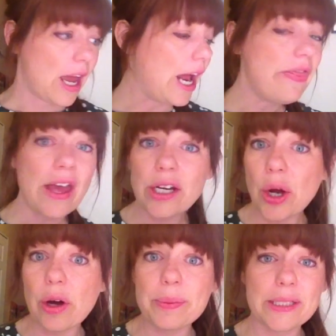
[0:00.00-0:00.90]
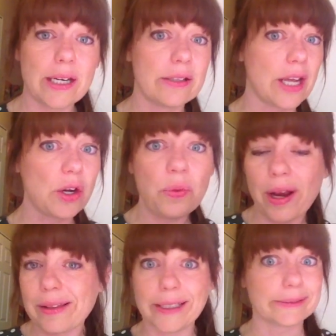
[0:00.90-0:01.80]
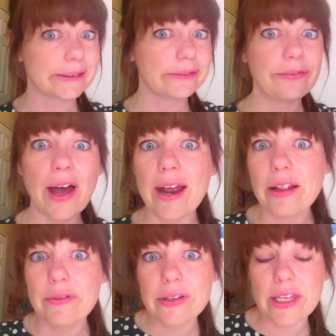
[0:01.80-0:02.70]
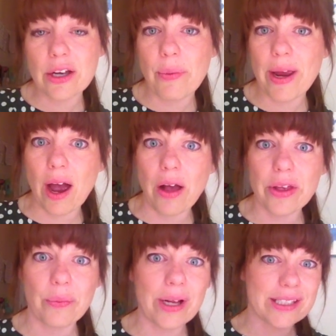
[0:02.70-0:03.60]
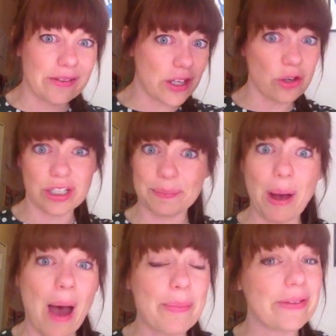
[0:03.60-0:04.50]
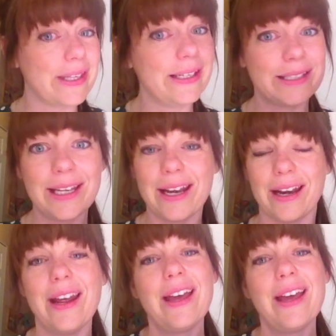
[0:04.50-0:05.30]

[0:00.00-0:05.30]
and then go upstairs and quickly file everything away all at once, and then you're just popping things in.